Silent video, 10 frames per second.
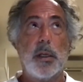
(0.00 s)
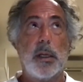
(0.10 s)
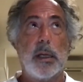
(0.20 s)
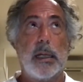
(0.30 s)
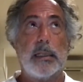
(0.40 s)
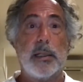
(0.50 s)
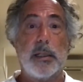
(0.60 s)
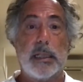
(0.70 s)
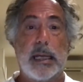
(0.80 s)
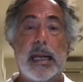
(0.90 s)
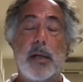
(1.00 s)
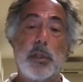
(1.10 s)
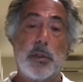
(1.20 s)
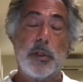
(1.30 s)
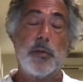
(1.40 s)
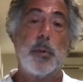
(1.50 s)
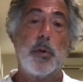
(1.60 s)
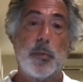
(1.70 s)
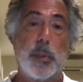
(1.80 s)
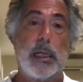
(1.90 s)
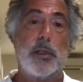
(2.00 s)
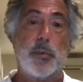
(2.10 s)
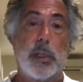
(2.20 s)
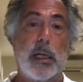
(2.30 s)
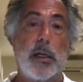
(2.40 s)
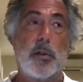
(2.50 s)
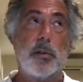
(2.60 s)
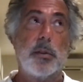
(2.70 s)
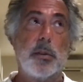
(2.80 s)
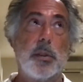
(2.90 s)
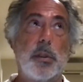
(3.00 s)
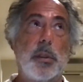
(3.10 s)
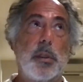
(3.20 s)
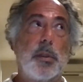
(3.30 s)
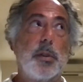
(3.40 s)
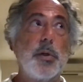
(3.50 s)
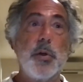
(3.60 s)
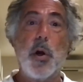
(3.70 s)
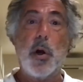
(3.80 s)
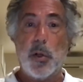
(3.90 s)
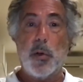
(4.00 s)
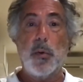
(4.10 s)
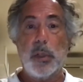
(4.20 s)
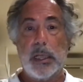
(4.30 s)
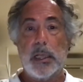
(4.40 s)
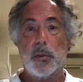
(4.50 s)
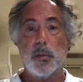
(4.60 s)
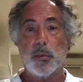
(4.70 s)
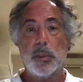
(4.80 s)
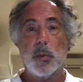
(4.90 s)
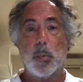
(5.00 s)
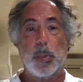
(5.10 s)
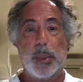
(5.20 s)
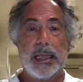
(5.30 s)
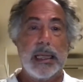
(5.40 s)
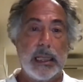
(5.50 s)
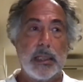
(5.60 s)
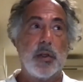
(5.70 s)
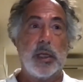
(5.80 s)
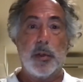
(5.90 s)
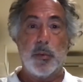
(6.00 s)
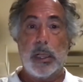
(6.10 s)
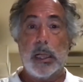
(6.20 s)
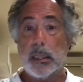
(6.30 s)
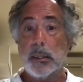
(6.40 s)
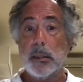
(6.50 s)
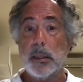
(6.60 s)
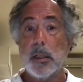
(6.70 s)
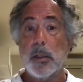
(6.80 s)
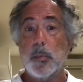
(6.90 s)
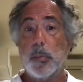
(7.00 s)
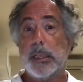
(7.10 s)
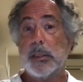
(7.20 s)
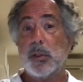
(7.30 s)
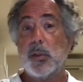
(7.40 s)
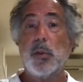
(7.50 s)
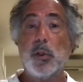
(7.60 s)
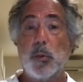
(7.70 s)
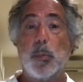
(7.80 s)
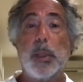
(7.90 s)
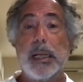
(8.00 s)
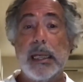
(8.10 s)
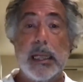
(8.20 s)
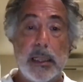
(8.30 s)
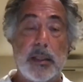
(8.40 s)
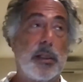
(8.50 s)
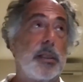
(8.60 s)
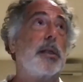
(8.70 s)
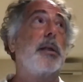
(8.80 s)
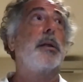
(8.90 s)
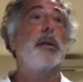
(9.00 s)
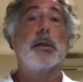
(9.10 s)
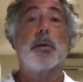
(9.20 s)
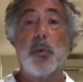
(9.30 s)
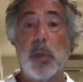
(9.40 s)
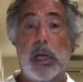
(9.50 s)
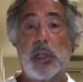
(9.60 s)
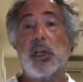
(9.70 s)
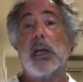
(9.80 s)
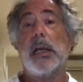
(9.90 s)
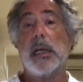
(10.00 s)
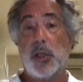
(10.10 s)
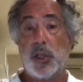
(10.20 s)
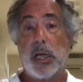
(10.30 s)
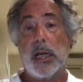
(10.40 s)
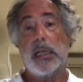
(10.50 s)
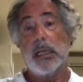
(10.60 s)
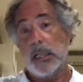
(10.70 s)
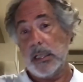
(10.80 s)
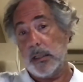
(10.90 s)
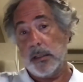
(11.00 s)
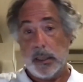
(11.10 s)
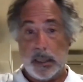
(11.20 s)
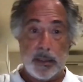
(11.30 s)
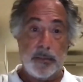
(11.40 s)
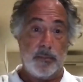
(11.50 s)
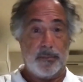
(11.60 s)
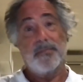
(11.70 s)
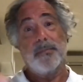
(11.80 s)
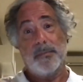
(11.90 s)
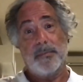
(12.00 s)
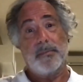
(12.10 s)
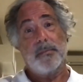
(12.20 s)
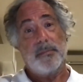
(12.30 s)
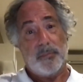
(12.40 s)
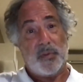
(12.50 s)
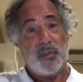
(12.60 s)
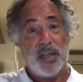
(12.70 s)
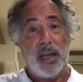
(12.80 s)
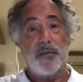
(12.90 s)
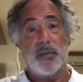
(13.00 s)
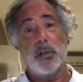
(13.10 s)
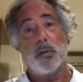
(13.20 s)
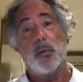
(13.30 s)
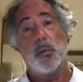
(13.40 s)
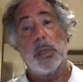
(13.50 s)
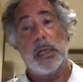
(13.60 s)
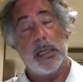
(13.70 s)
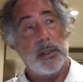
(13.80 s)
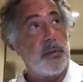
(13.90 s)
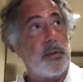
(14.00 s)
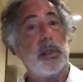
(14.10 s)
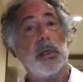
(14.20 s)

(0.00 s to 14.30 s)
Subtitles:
the counter response by Israel not only will bleed Iran, but could bleed Russia and China in several ways,